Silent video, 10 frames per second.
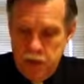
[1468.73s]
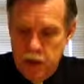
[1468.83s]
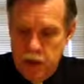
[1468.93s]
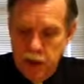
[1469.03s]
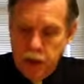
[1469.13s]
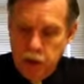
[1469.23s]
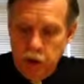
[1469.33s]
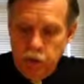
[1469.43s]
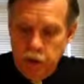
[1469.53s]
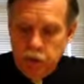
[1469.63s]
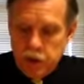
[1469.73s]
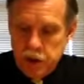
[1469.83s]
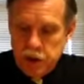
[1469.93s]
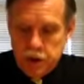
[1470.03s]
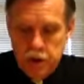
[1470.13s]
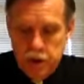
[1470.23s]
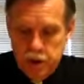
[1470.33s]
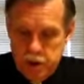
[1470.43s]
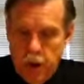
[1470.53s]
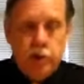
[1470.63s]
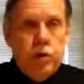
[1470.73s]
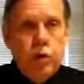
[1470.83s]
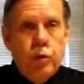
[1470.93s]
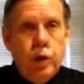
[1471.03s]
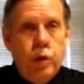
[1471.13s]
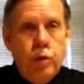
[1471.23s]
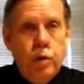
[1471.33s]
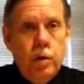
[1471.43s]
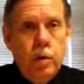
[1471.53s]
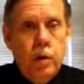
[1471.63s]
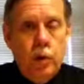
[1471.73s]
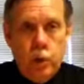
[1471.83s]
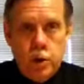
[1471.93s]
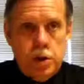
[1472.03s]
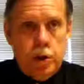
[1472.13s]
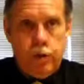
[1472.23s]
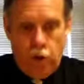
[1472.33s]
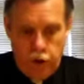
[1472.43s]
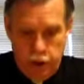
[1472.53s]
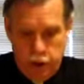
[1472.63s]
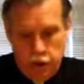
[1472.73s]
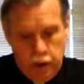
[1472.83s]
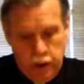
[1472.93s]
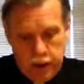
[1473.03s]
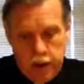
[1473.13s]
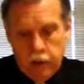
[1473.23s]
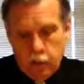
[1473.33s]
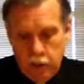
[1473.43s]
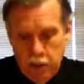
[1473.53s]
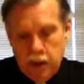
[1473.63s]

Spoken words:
In 1956, San Antonio went so far as to elect Henry B.